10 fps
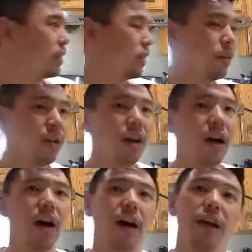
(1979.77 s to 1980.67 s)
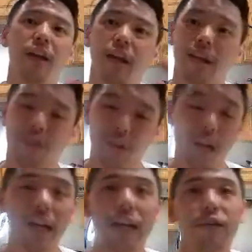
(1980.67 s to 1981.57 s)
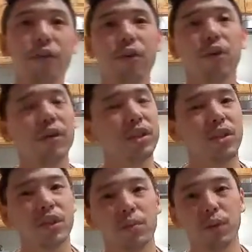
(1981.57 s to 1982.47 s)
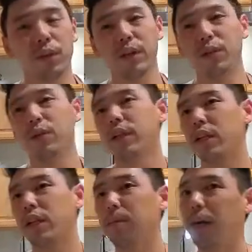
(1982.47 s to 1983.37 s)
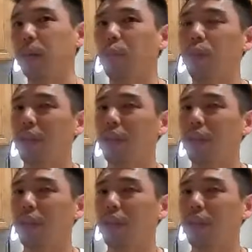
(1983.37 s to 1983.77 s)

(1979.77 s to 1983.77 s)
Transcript: So if you're not careful, cornstarch will literally clump up with